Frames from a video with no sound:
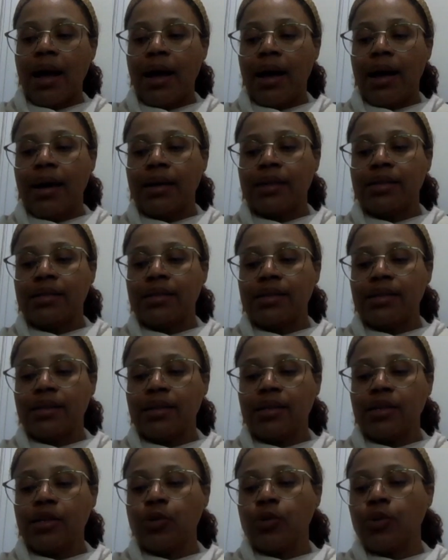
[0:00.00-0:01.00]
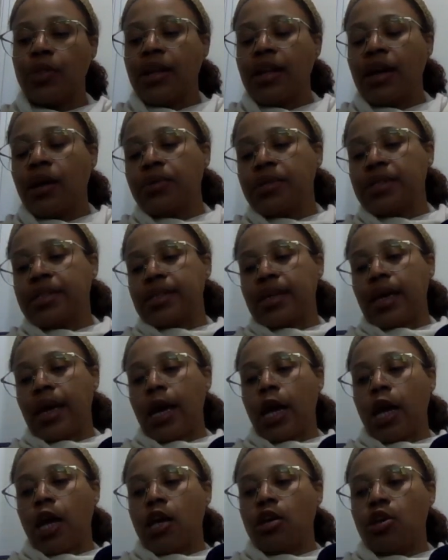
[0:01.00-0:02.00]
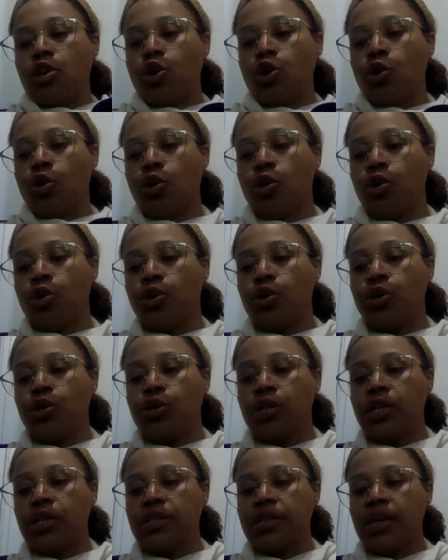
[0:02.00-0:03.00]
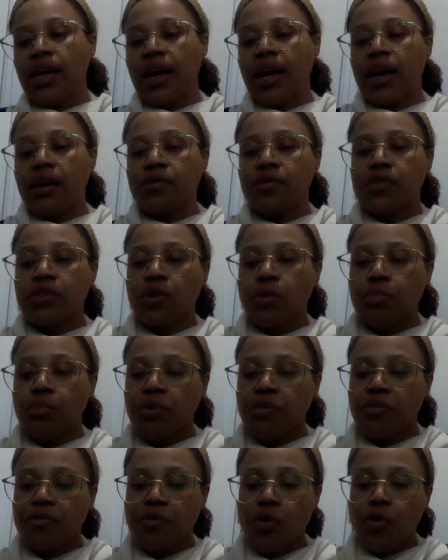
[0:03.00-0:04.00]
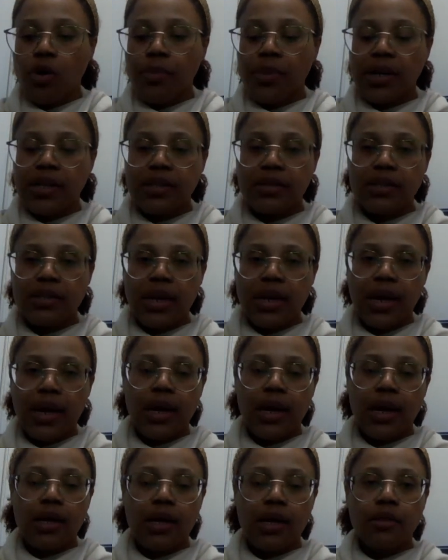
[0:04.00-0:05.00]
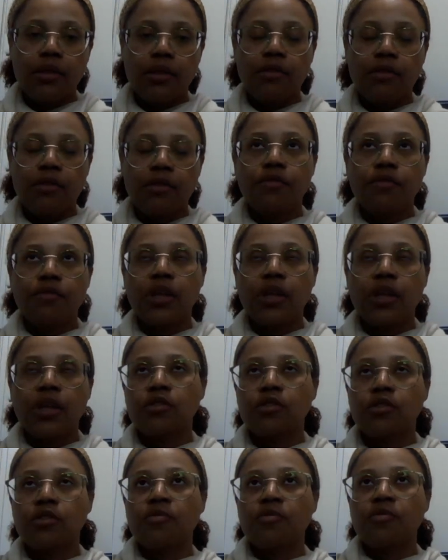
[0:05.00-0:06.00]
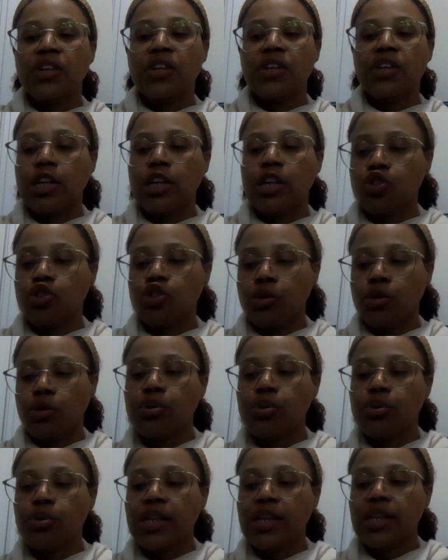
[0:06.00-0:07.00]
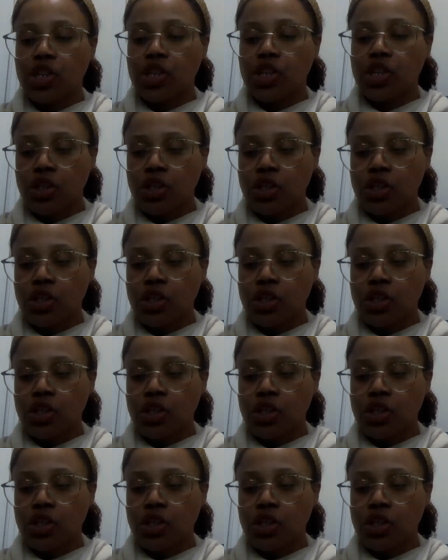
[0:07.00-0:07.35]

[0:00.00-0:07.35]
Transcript: And then I would say you need to have some performance and some financial protection.